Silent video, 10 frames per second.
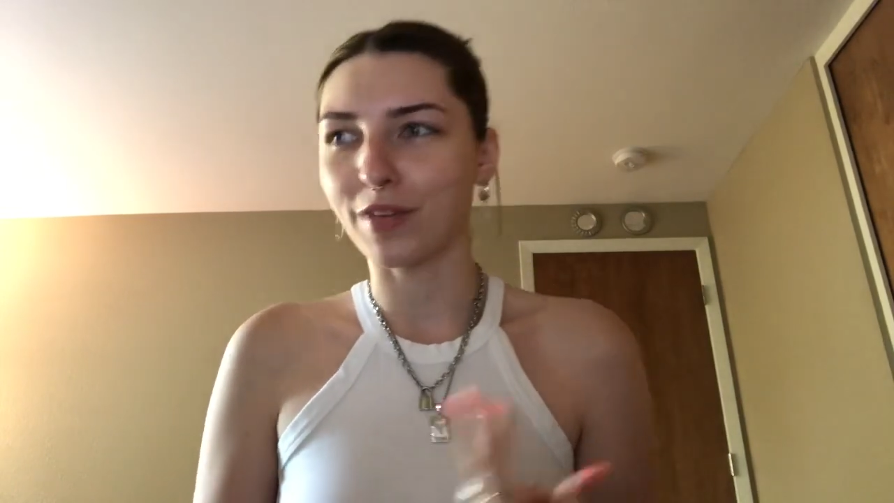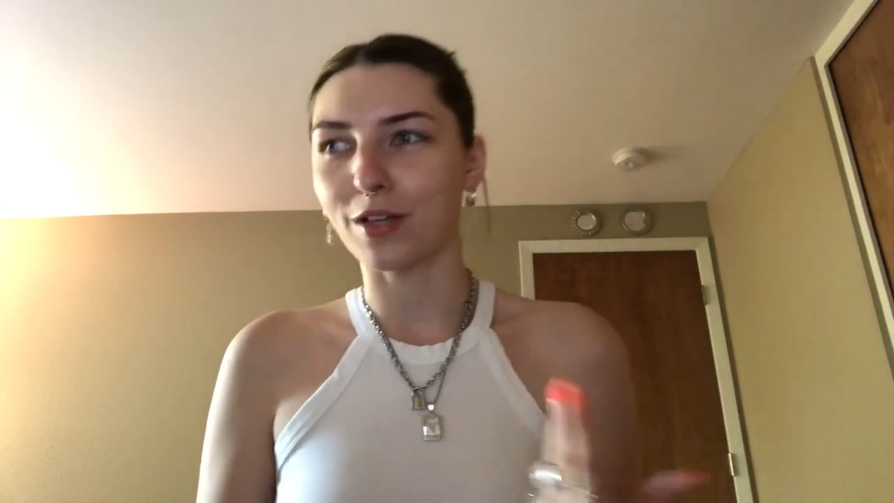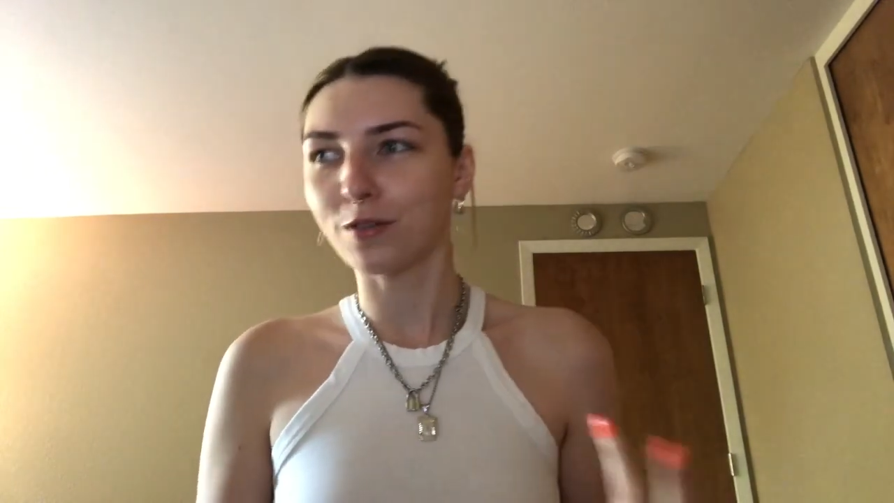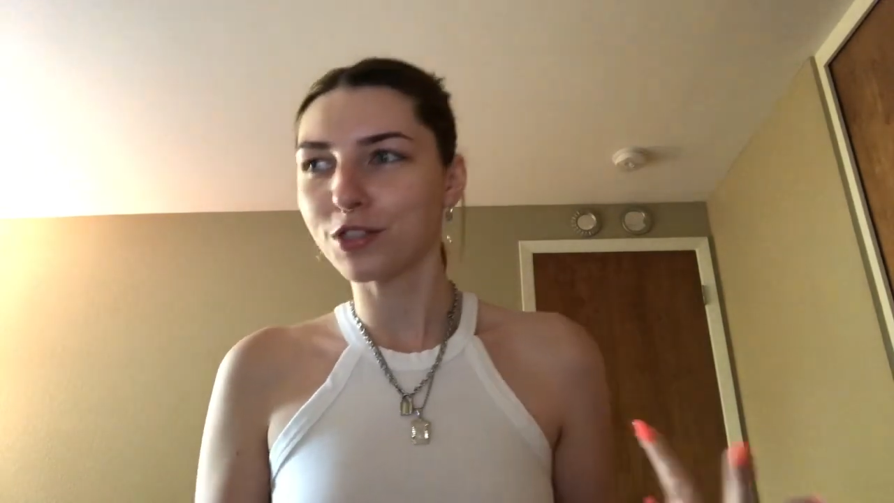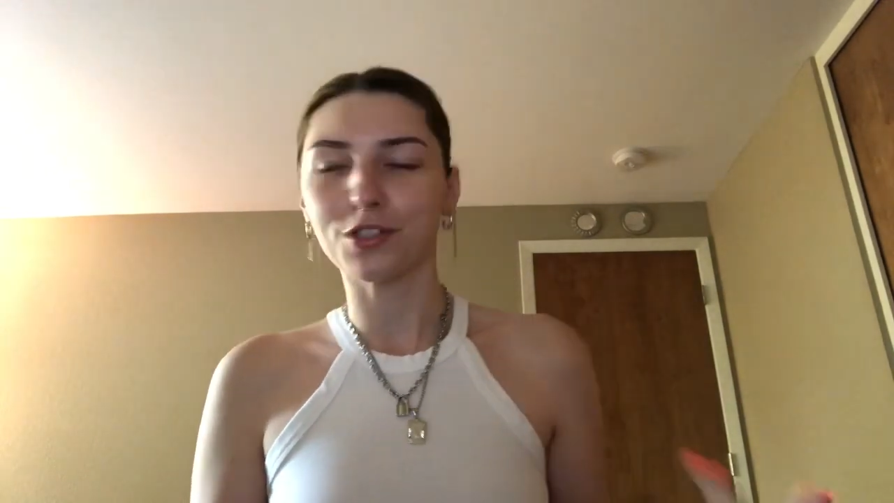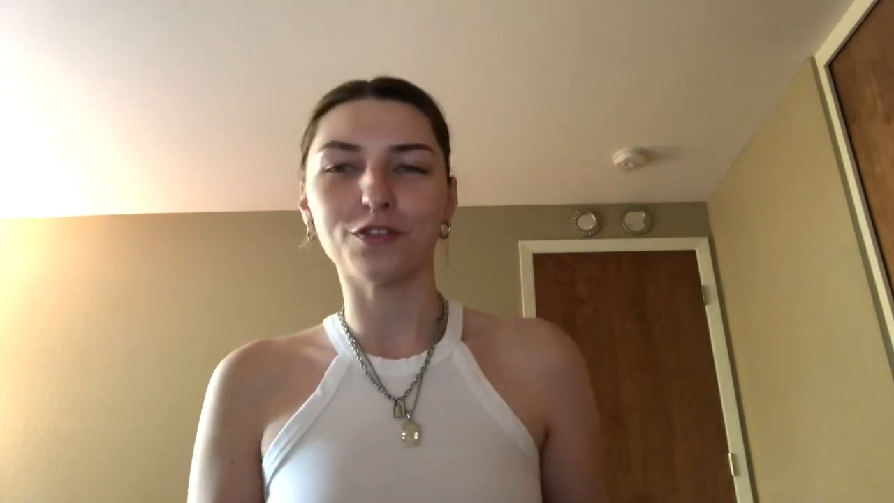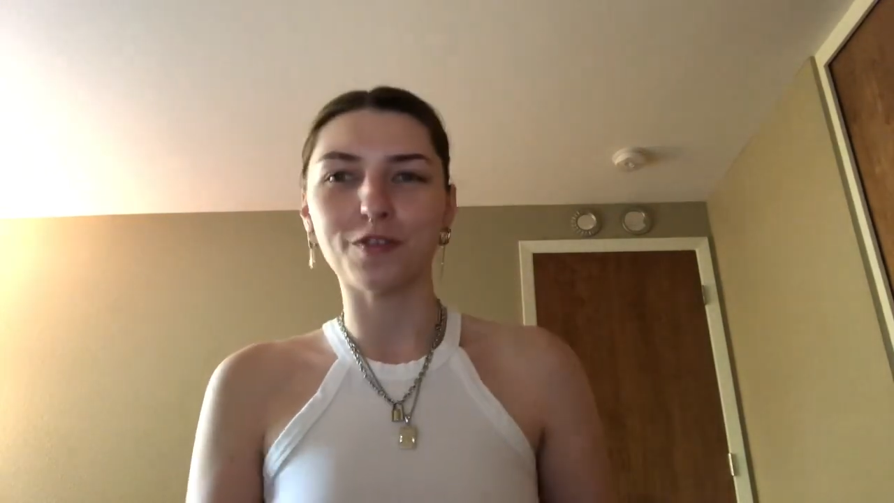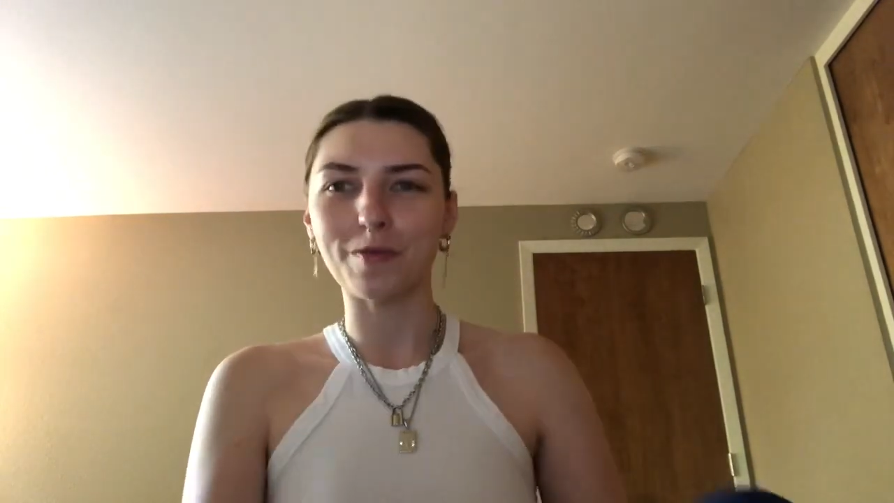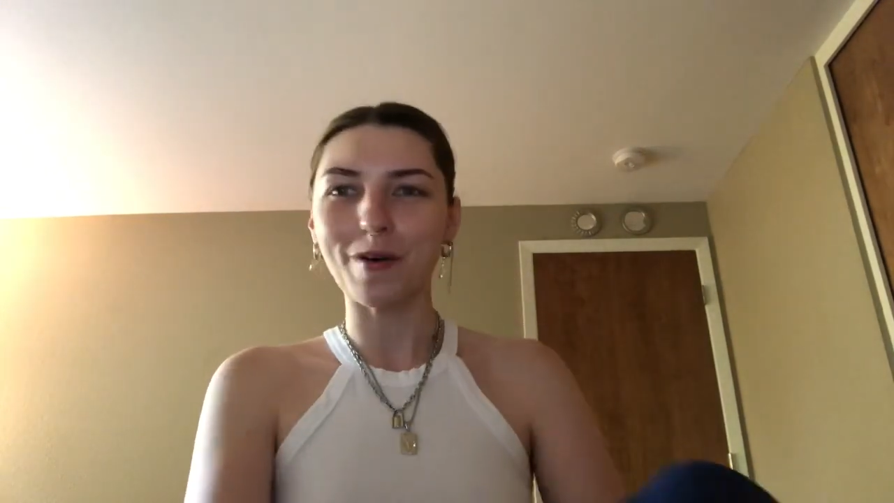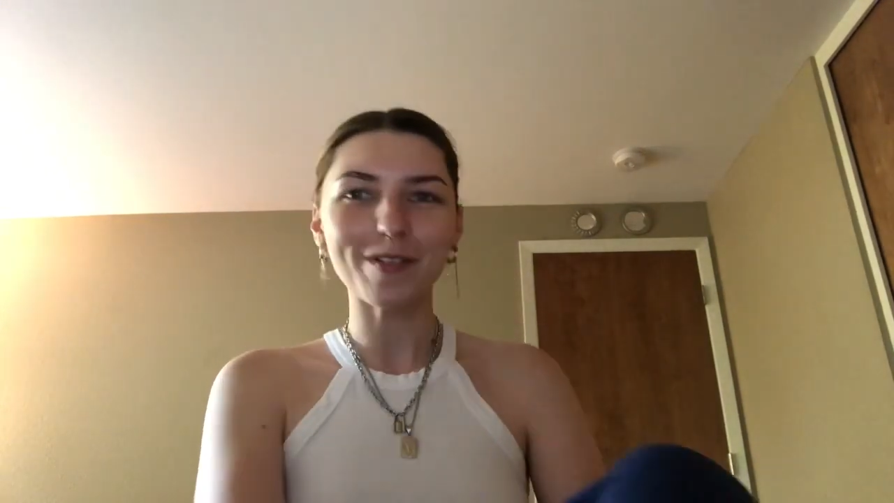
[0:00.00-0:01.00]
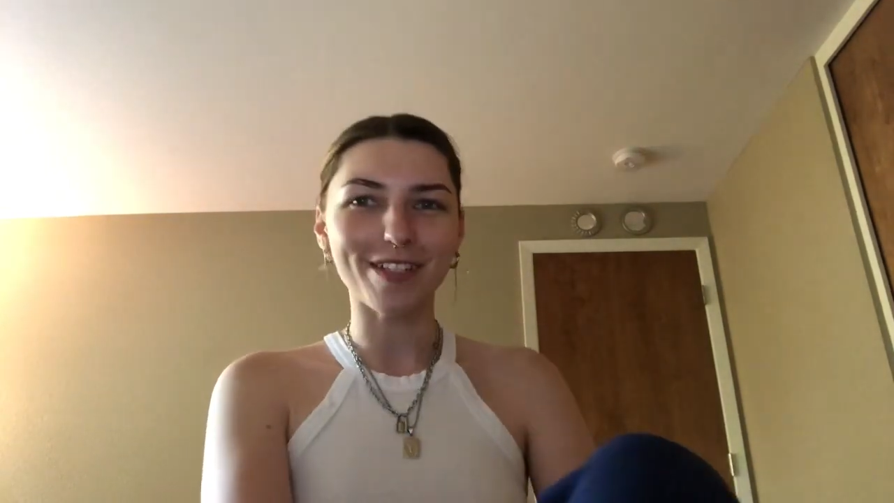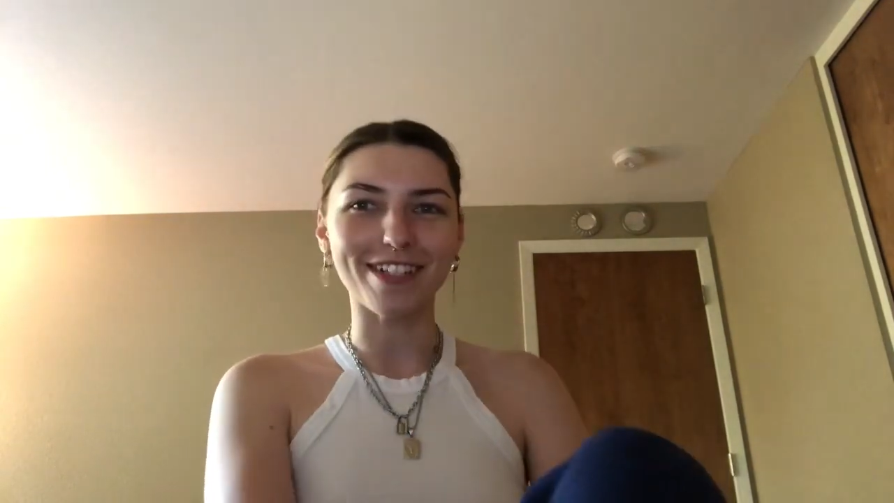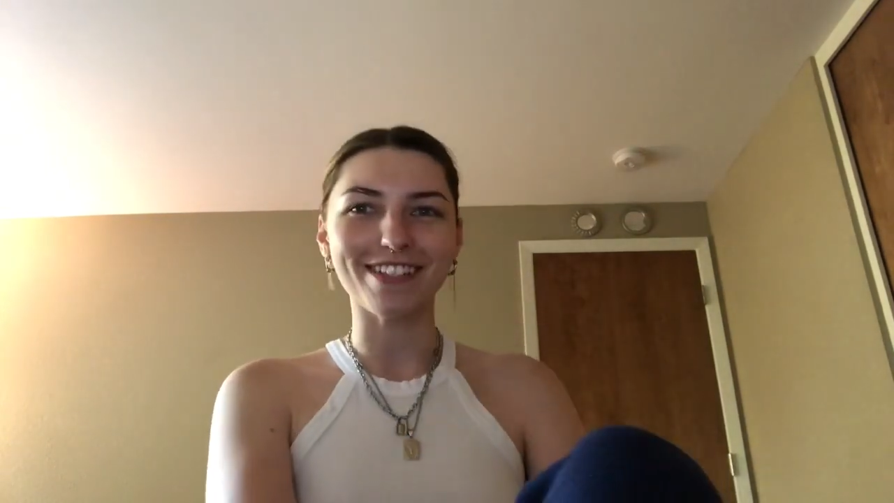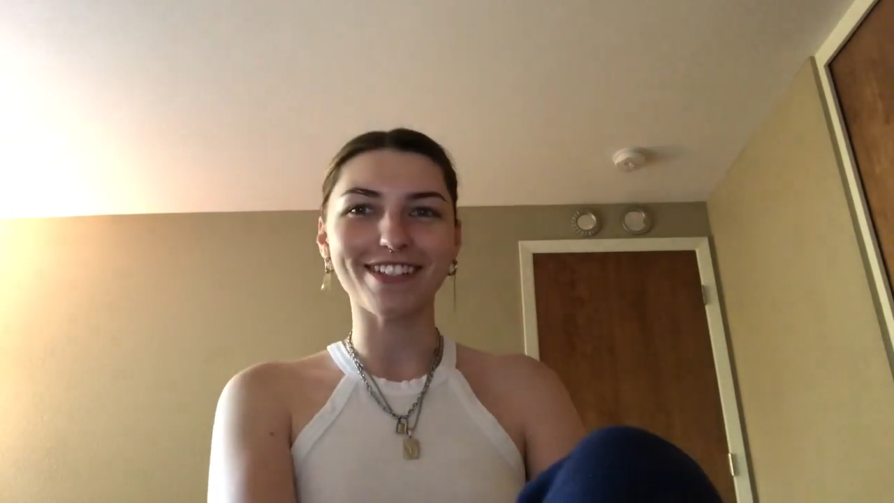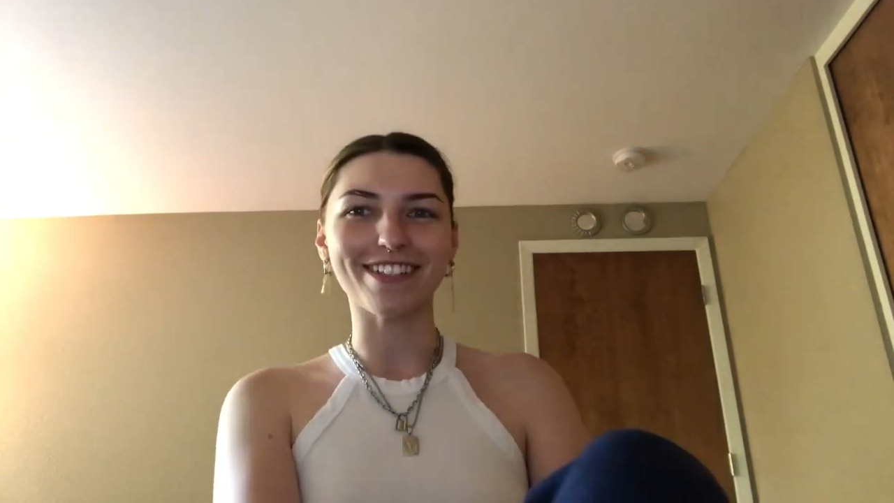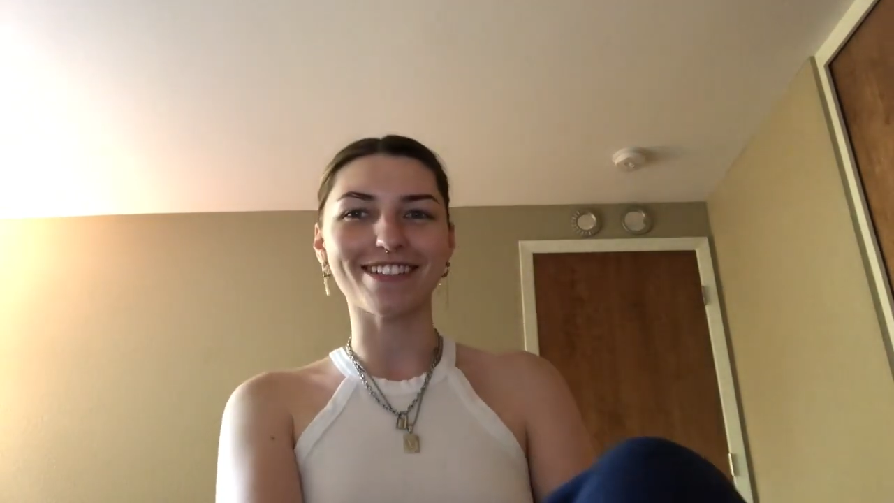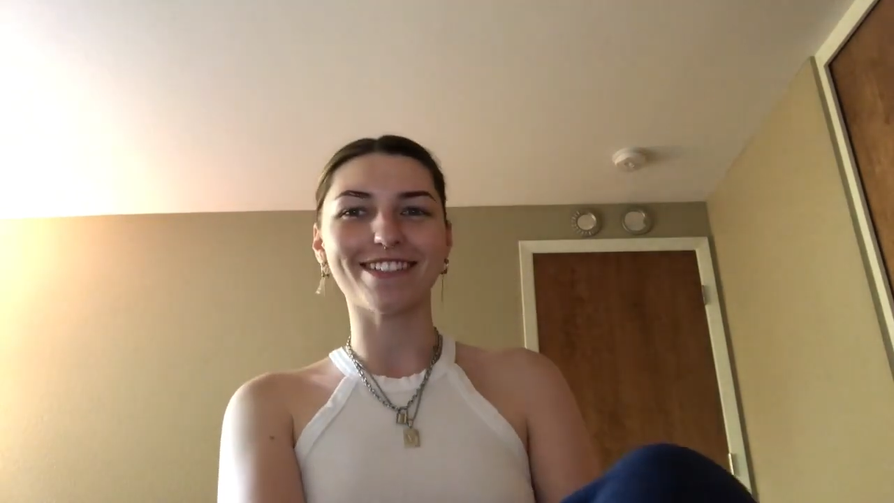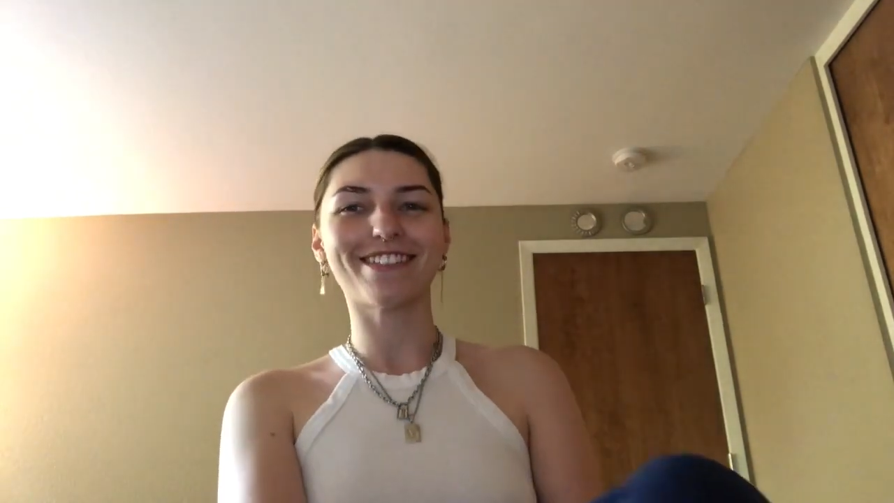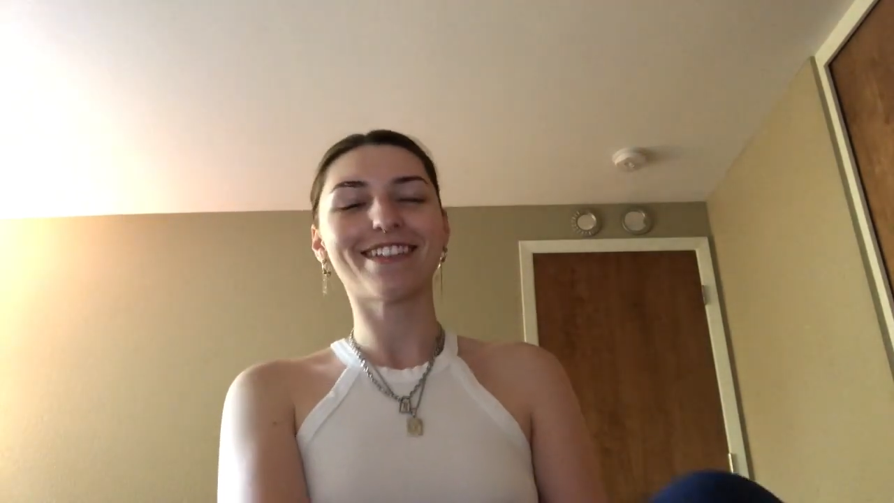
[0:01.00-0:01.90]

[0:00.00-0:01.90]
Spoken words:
and orange juice for mimosas because